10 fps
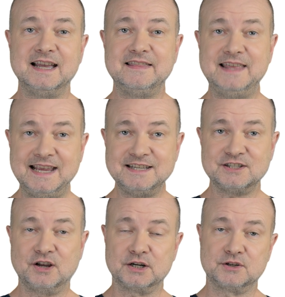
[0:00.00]
They
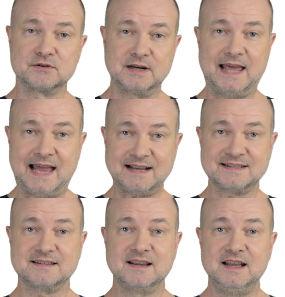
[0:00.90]
start to
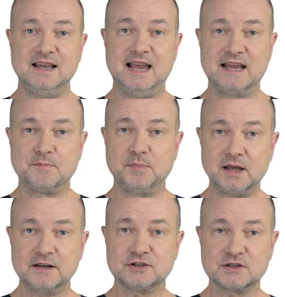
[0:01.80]
relax, and
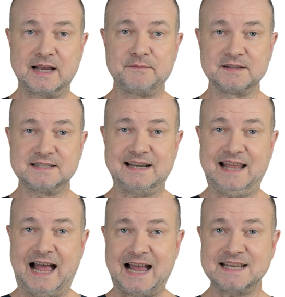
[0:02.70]
blood travels at
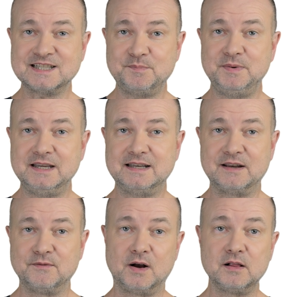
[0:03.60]
high speed
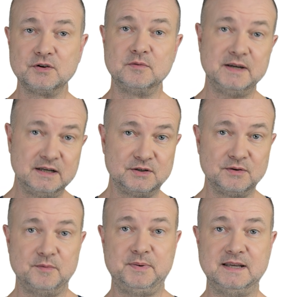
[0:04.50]
and volume
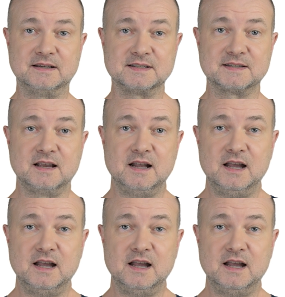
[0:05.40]
into the penis.